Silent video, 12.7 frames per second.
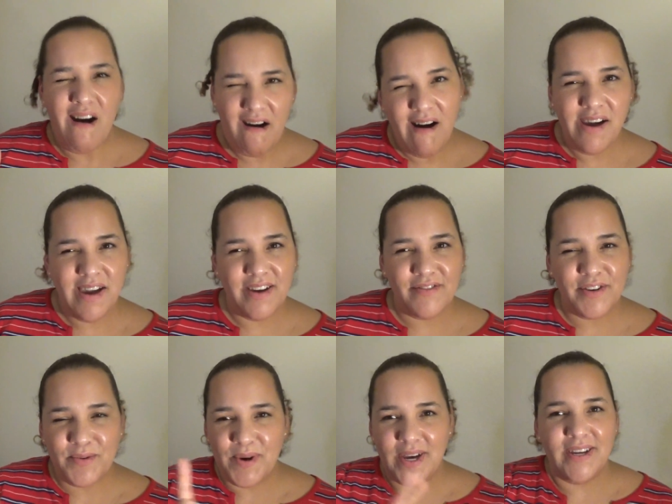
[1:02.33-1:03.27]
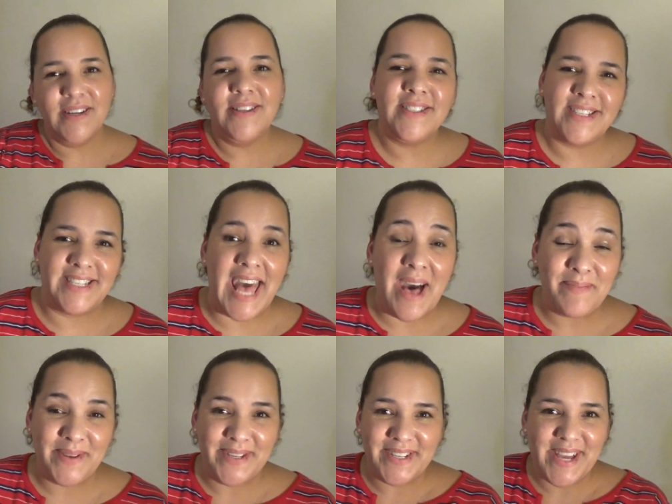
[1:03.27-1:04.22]
Hi everyone, this is
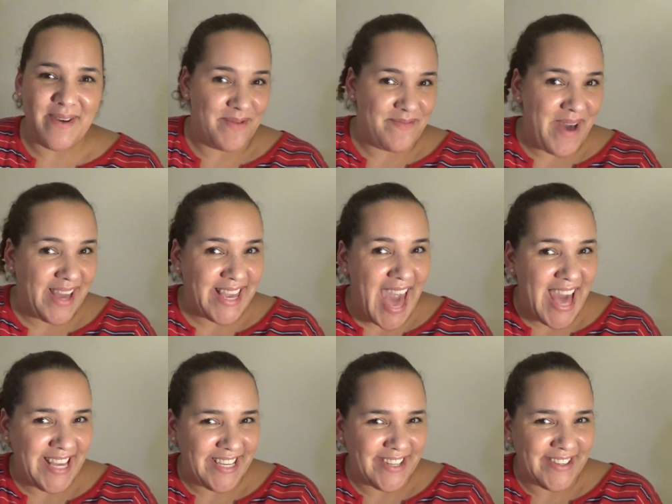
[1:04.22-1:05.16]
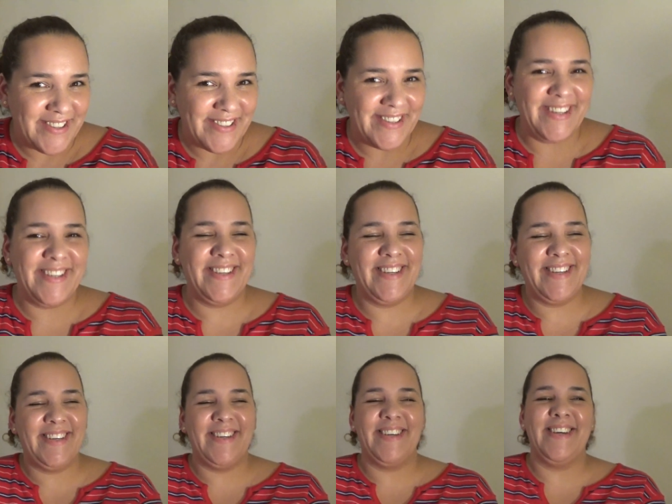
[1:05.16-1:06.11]
Apple coming back at you. um,
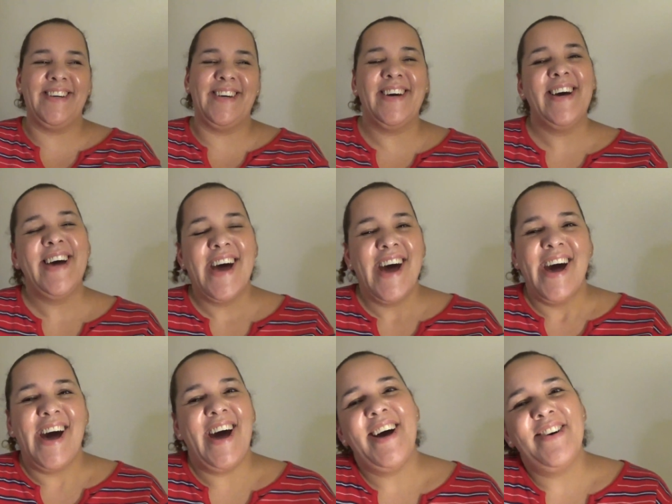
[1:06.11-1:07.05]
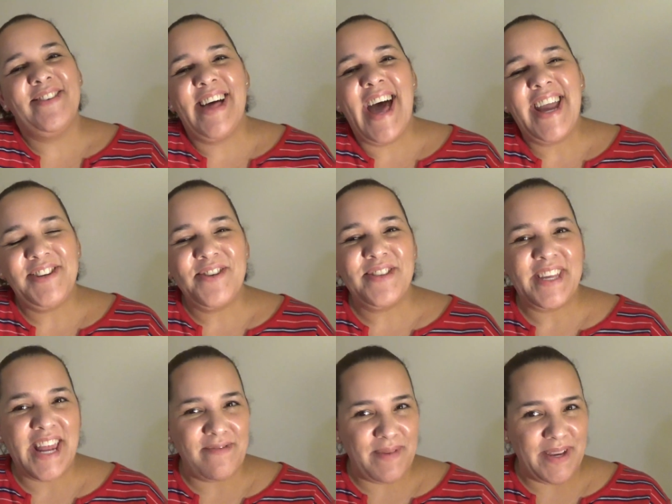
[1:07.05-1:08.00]
I know
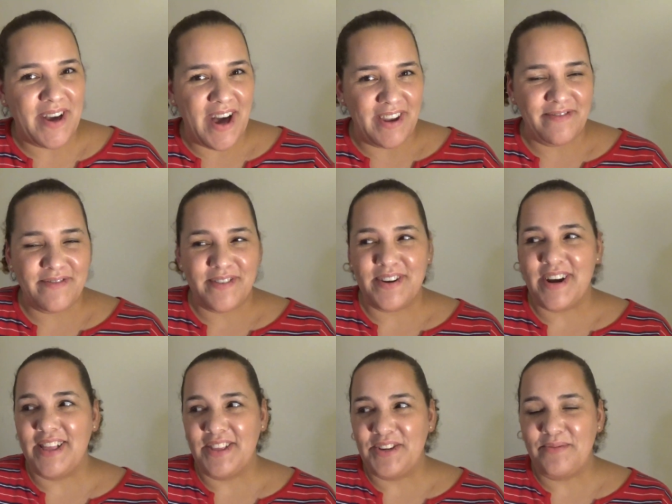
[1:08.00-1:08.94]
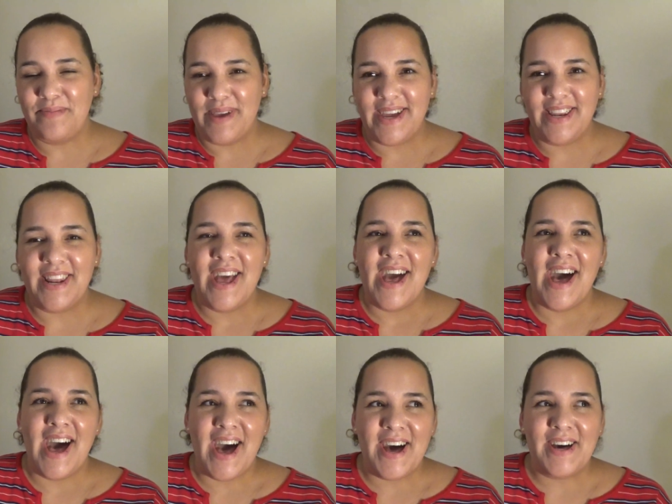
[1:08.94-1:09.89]
that I've been gone for a little bit,
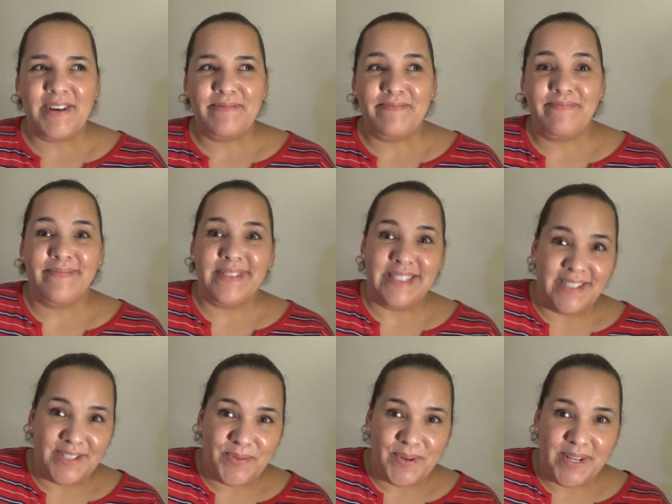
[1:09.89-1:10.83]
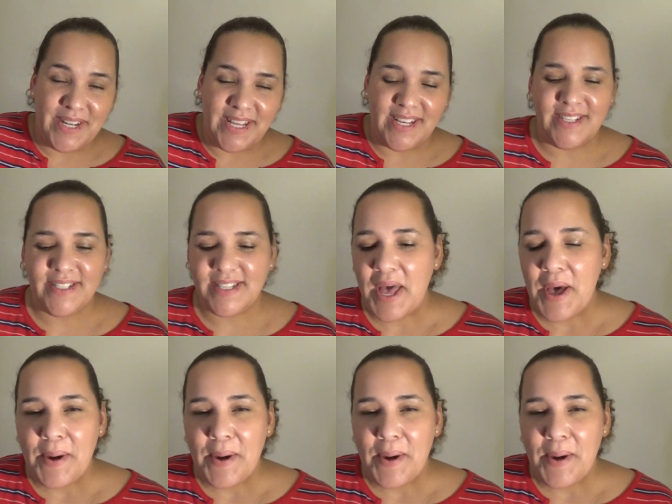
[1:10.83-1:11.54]
um, it is what it is,